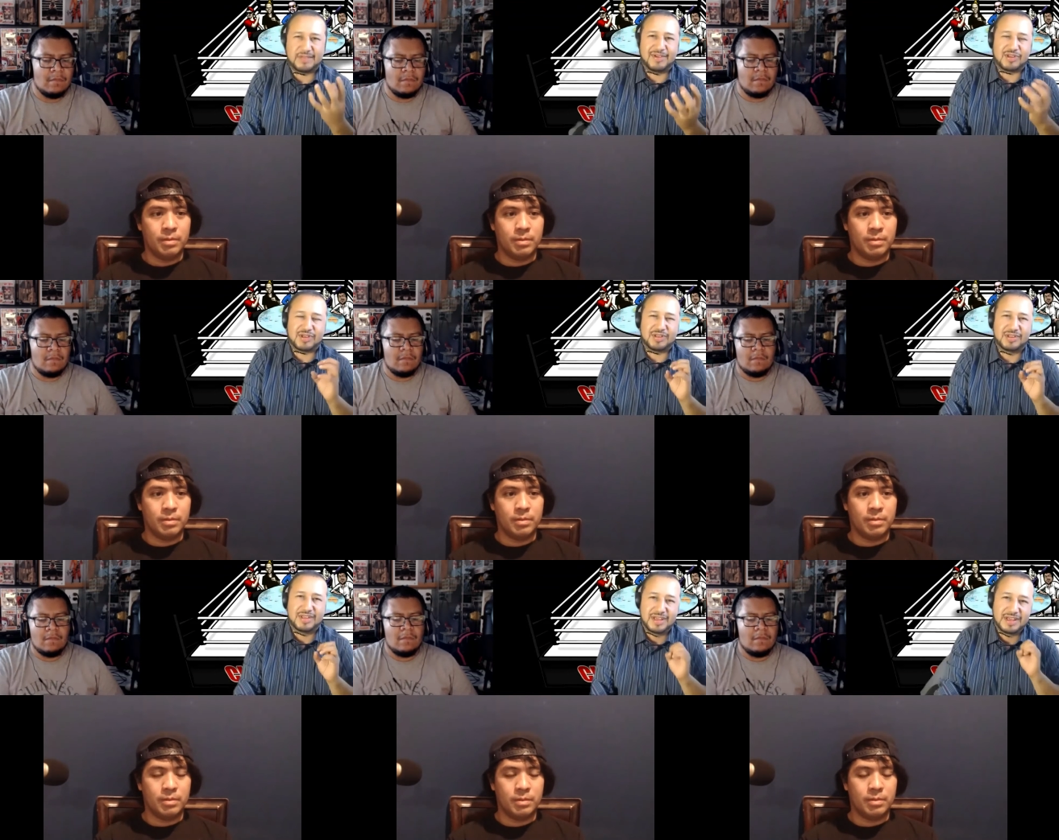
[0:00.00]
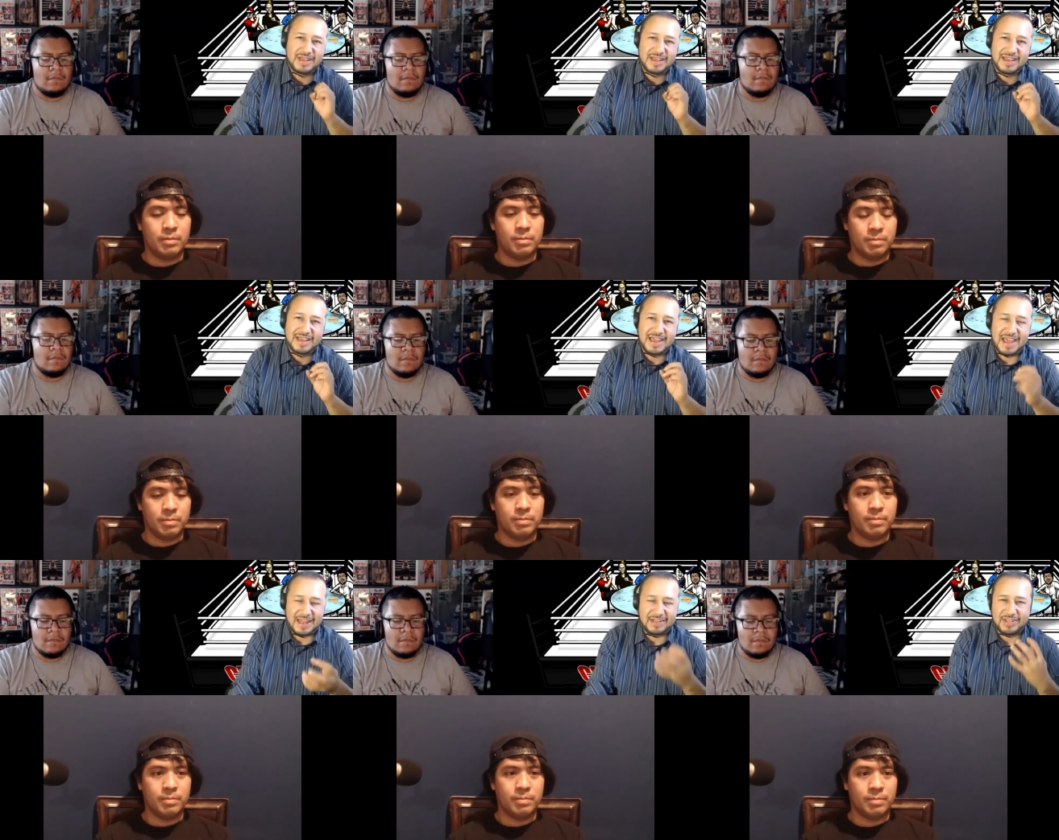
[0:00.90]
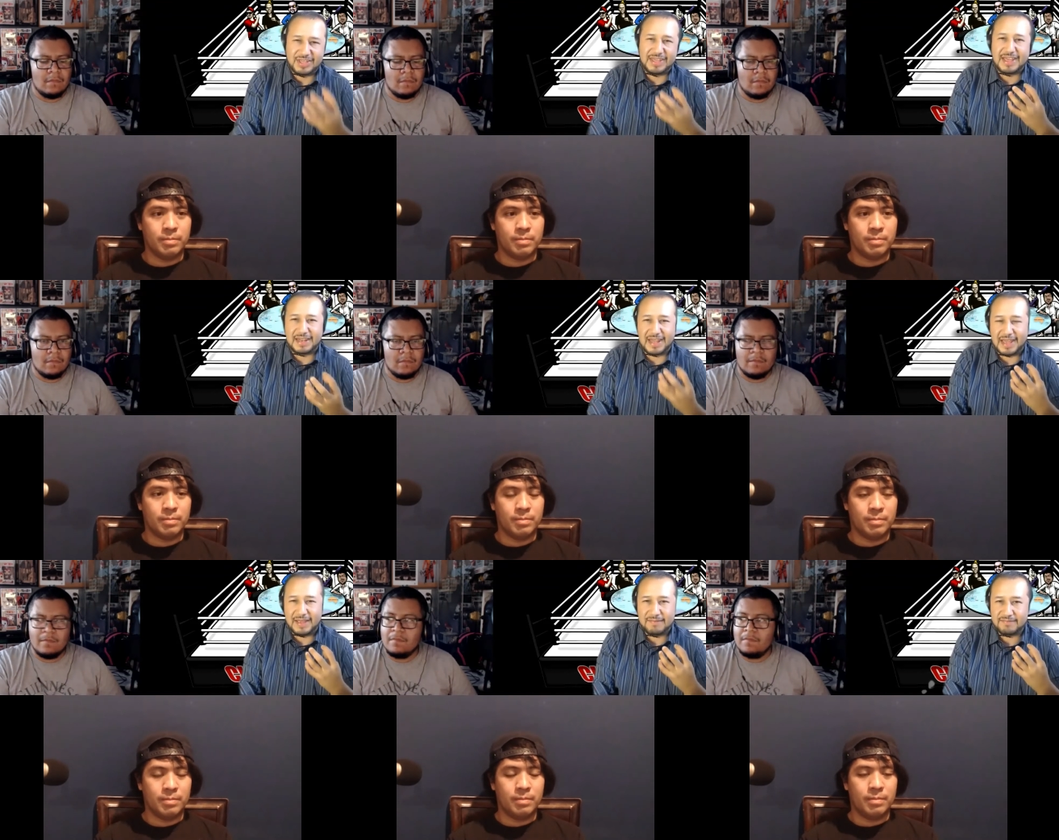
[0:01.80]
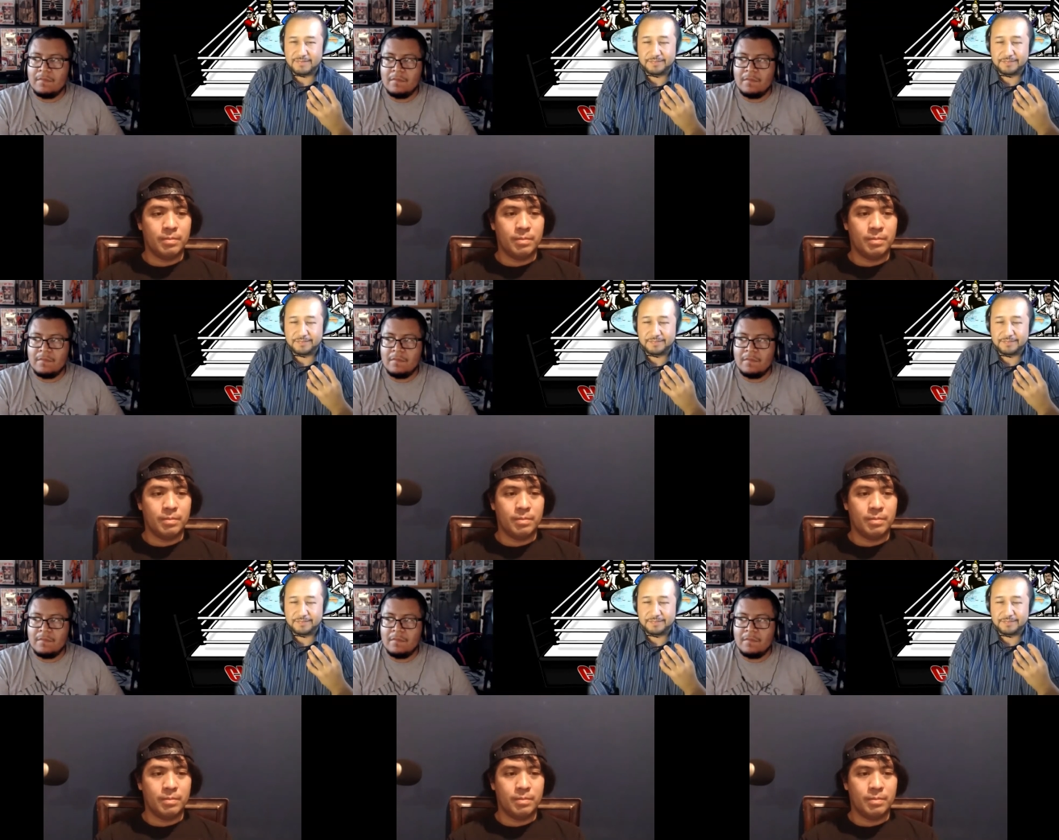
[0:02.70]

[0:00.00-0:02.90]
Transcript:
Speaker 1: division in TNA.